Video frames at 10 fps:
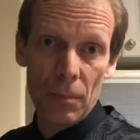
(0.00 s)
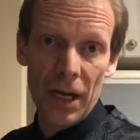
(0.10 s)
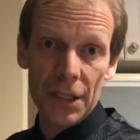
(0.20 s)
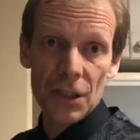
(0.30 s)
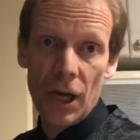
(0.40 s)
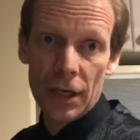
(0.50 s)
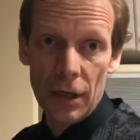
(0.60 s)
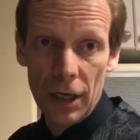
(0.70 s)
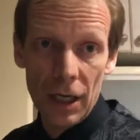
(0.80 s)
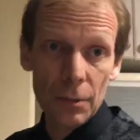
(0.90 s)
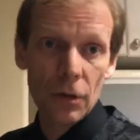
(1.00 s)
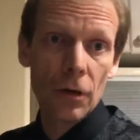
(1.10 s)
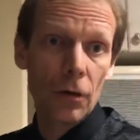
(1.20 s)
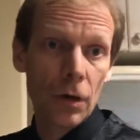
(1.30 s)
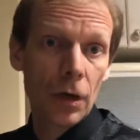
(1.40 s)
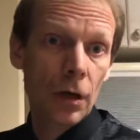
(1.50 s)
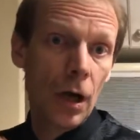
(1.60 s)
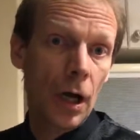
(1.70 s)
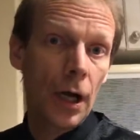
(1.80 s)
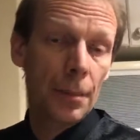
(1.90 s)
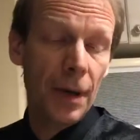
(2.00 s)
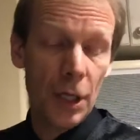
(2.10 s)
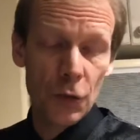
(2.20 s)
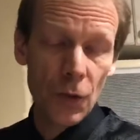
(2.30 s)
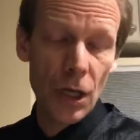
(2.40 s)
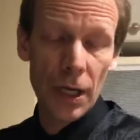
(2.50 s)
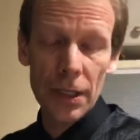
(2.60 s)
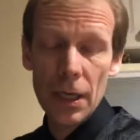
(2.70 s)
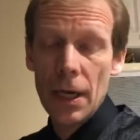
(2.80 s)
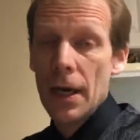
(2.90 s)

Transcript: Minds.com or on Patreon,